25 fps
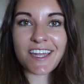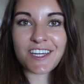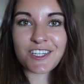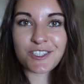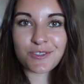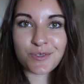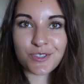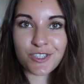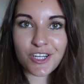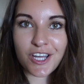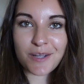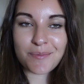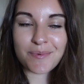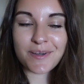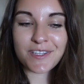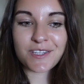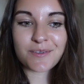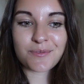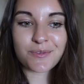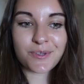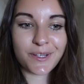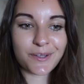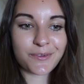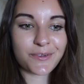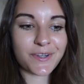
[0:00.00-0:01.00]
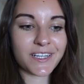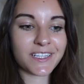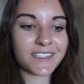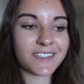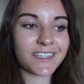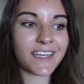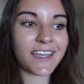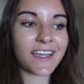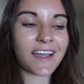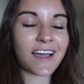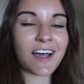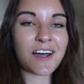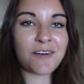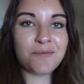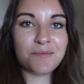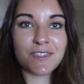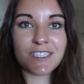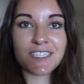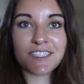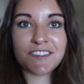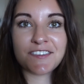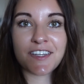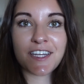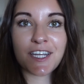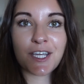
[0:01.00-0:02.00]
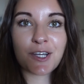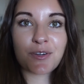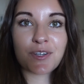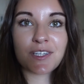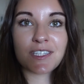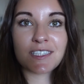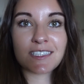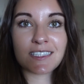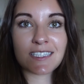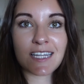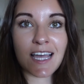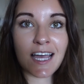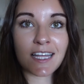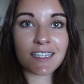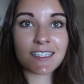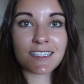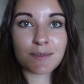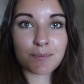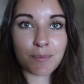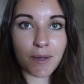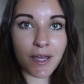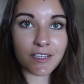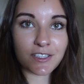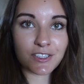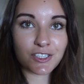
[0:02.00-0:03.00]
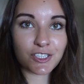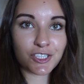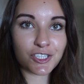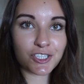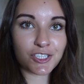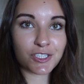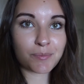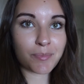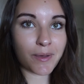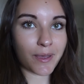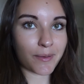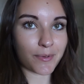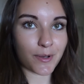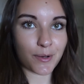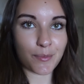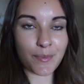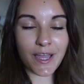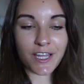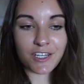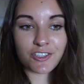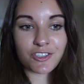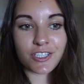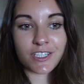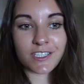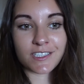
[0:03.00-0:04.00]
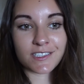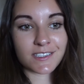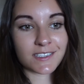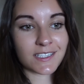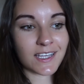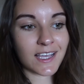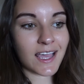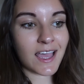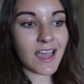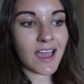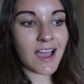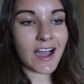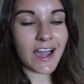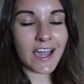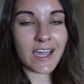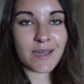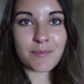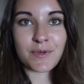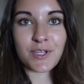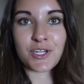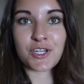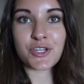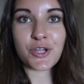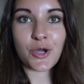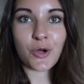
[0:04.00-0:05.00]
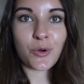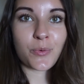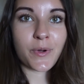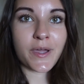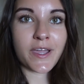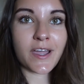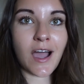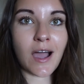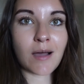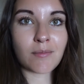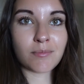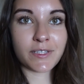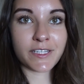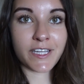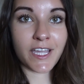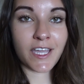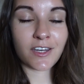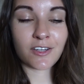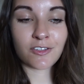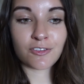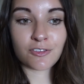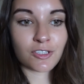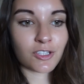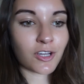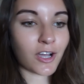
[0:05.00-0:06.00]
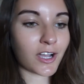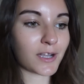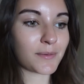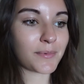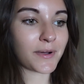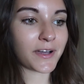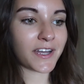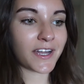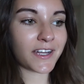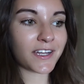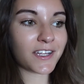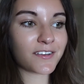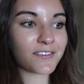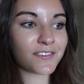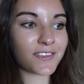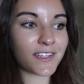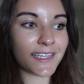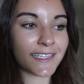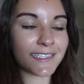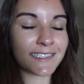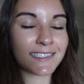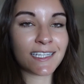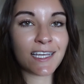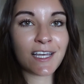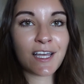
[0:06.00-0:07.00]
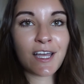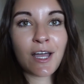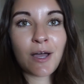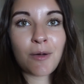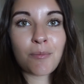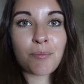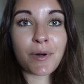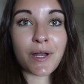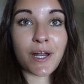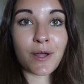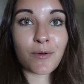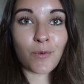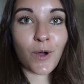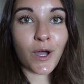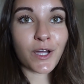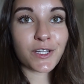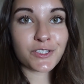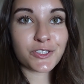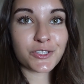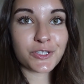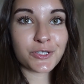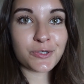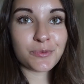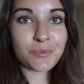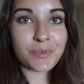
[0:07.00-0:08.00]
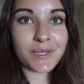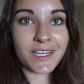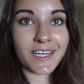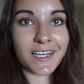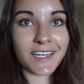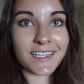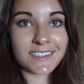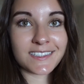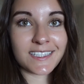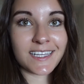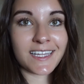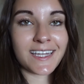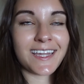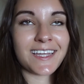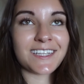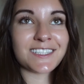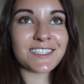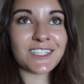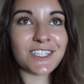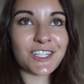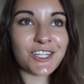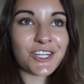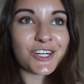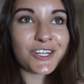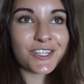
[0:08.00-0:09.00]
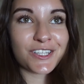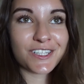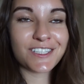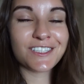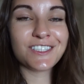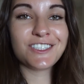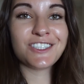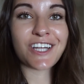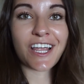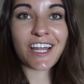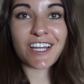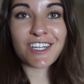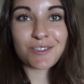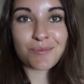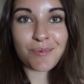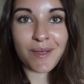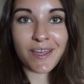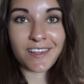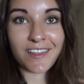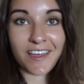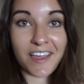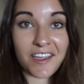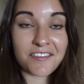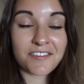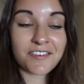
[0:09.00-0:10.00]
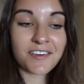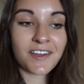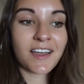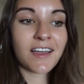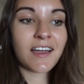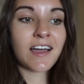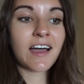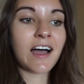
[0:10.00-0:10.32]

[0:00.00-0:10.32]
I just want to talk about them really quickly. This video is not sponsored by Bear Mattress. I am in no way obligated to talk about any of this, but I want to because it has literally changed my life.